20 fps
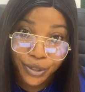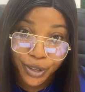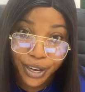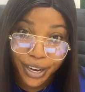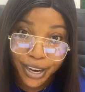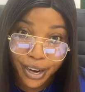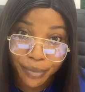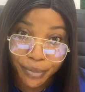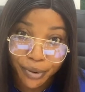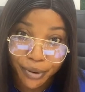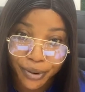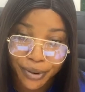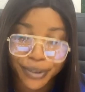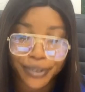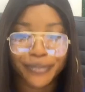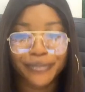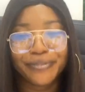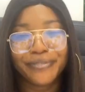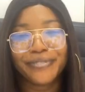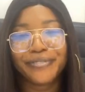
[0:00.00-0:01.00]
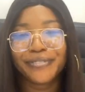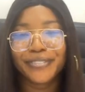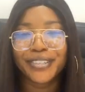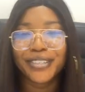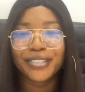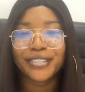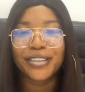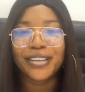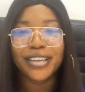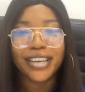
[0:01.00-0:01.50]
studying abroad.
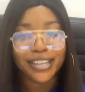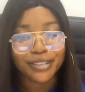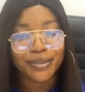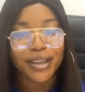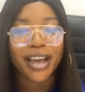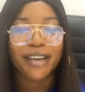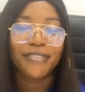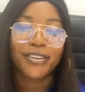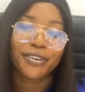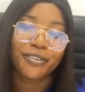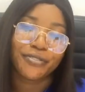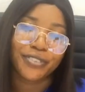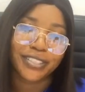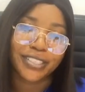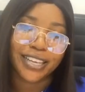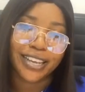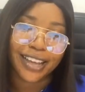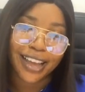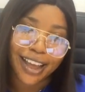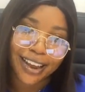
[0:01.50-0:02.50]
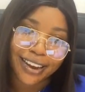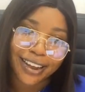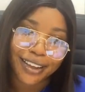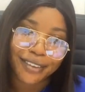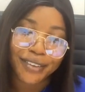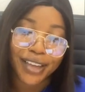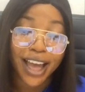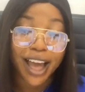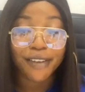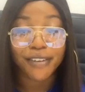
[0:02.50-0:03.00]
So yes, we have an office in
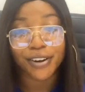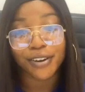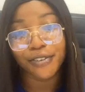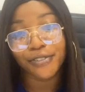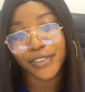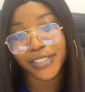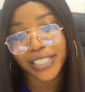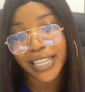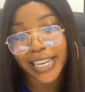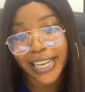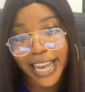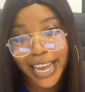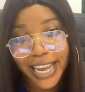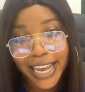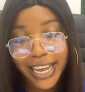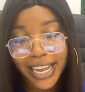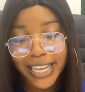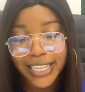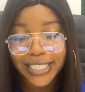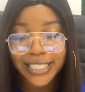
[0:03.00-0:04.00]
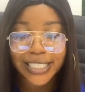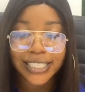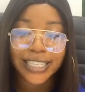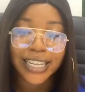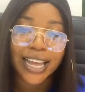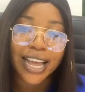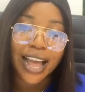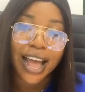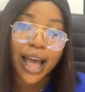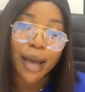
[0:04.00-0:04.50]
Ghana. We have an office in Lagos,
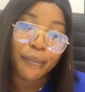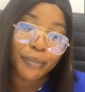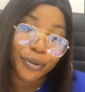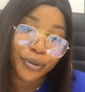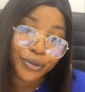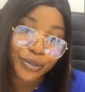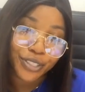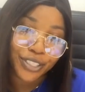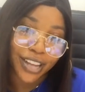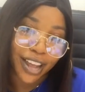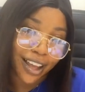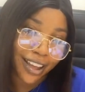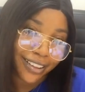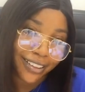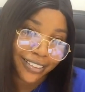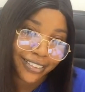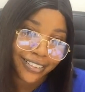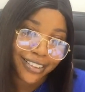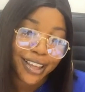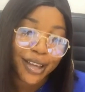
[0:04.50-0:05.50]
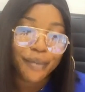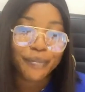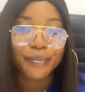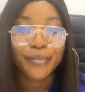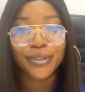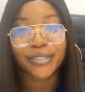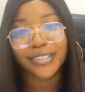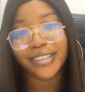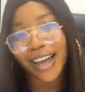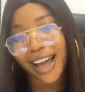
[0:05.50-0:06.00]
Abuja,
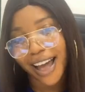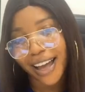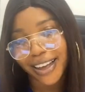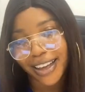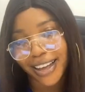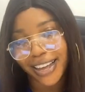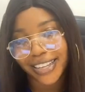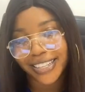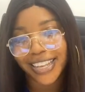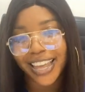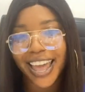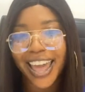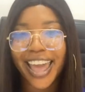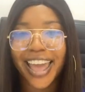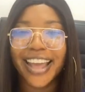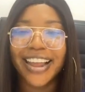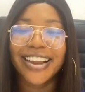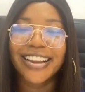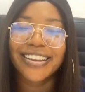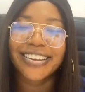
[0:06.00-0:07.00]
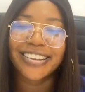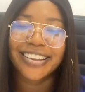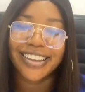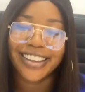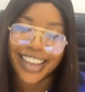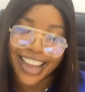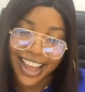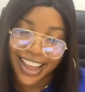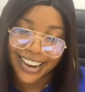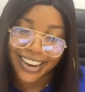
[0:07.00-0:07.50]
Port Harcourt, and
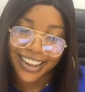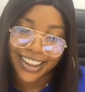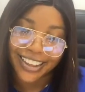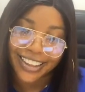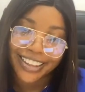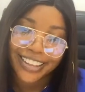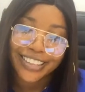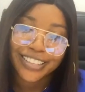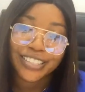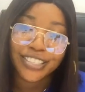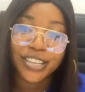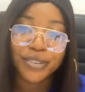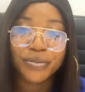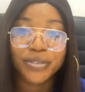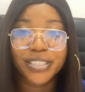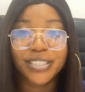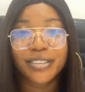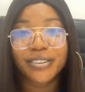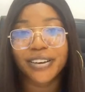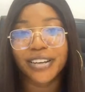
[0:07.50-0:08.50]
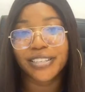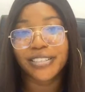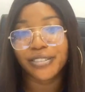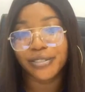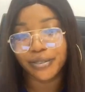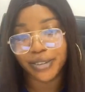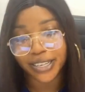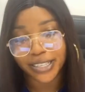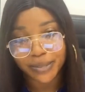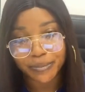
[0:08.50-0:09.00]
Ghana. So we're still going
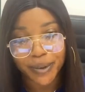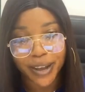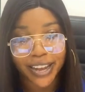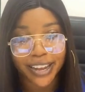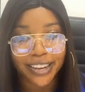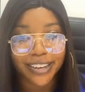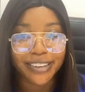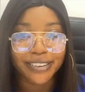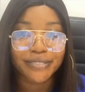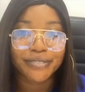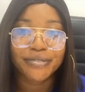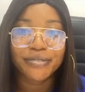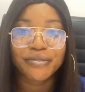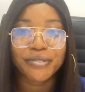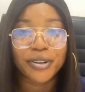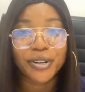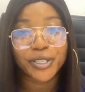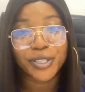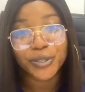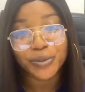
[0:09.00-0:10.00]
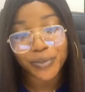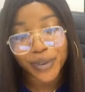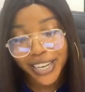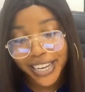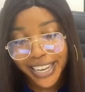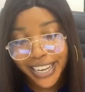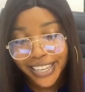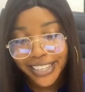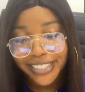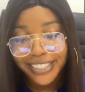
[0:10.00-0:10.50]
to expand, God's
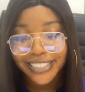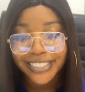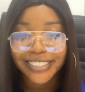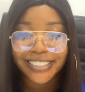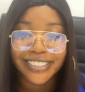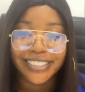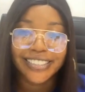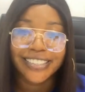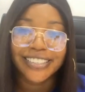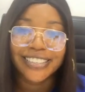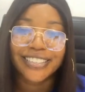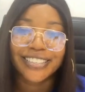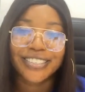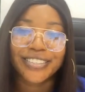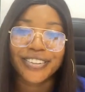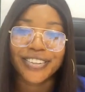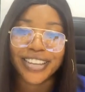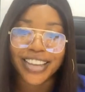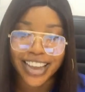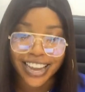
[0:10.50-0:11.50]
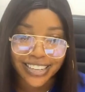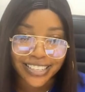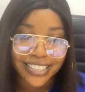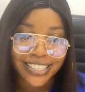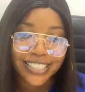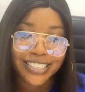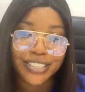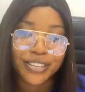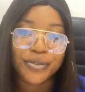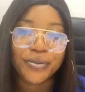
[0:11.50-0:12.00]
willing. So
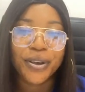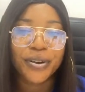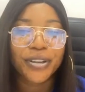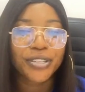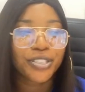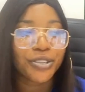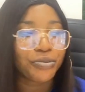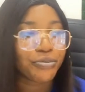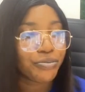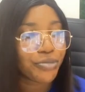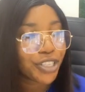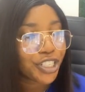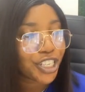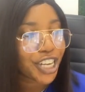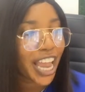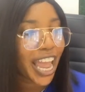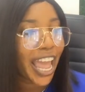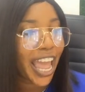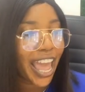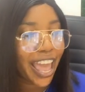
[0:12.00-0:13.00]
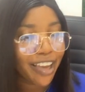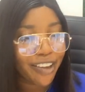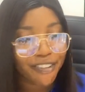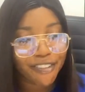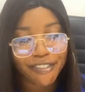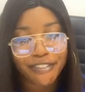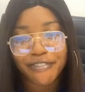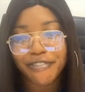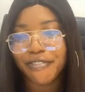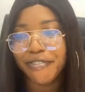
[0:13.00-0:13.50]
yes, so we're going to reach
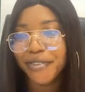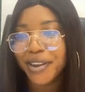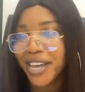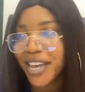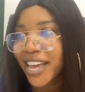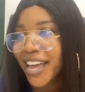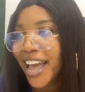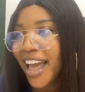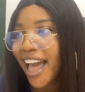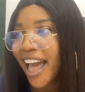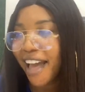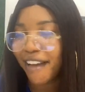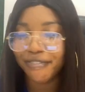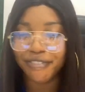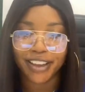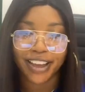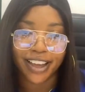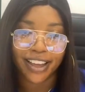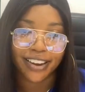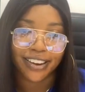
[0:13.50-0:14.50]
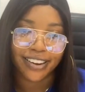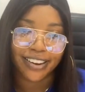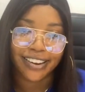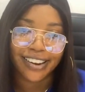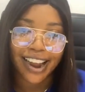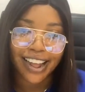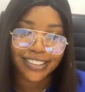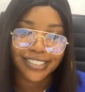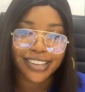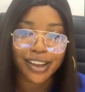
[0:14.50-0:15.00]
every African.
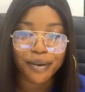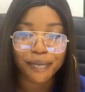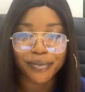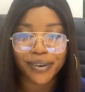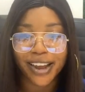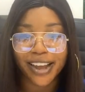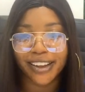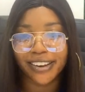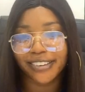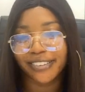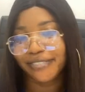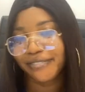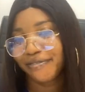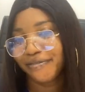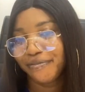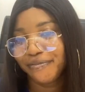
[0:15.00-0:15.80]
That's our plan.